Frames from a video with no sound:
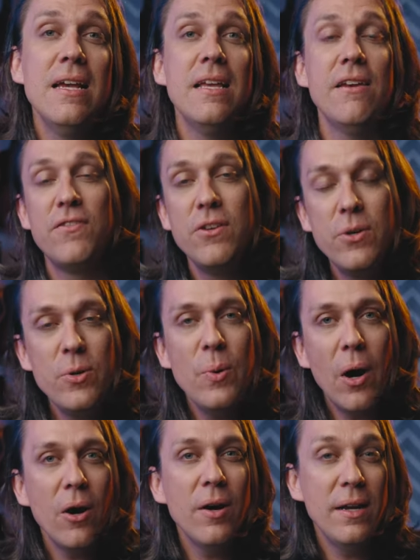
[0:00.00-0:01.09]
If you
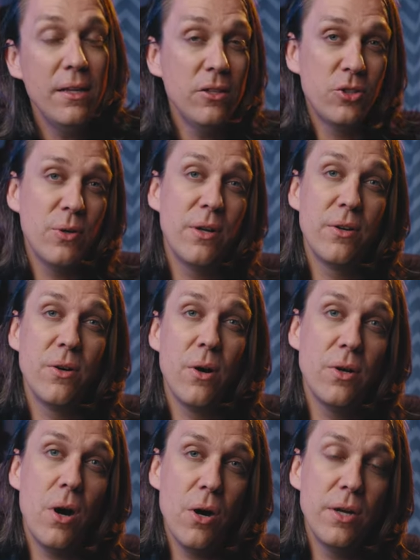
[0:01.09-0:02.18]
are an illustrator
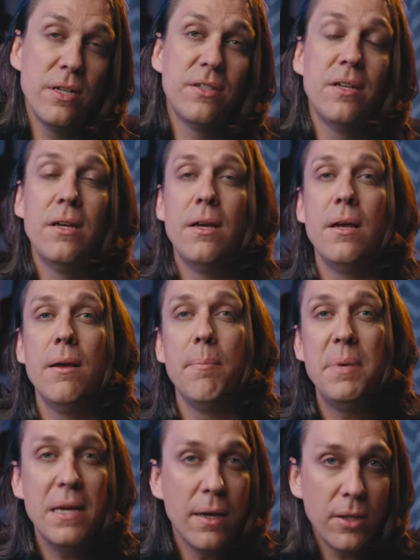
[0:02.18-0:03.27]
or artist,
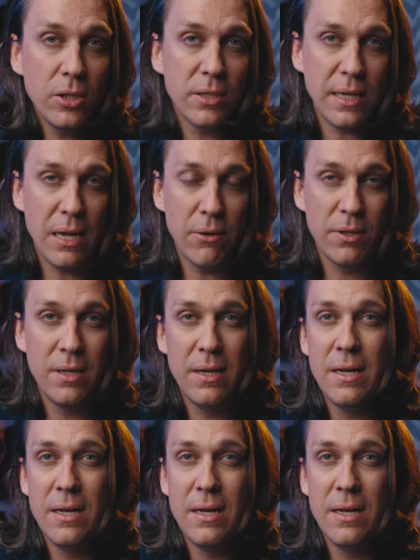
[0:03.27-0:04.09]
be on the lookout.